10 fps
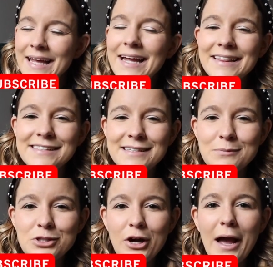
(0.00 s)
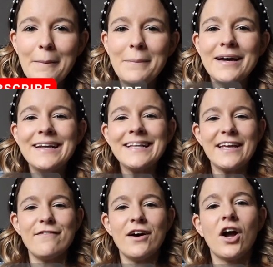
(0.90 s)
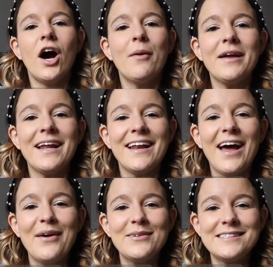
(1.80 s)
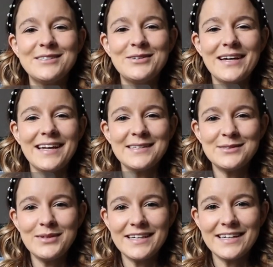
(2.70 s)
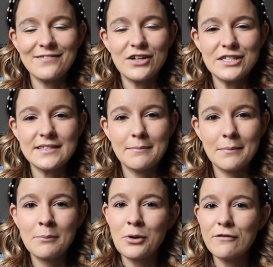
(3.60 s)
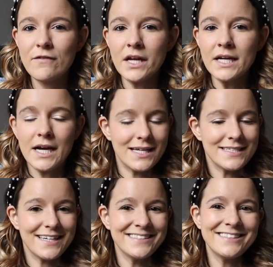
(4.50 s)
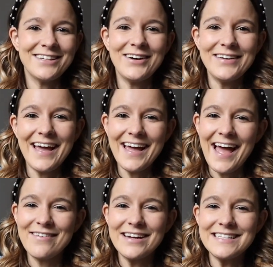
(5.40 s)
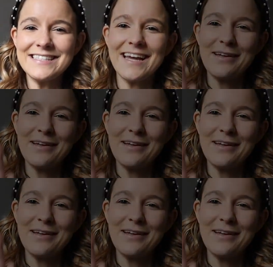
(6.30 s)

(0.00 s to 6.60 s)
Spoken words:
hit the subscribe button, leave a comment, and I will see you again next week for some more fun content. So yeah, have a nice day.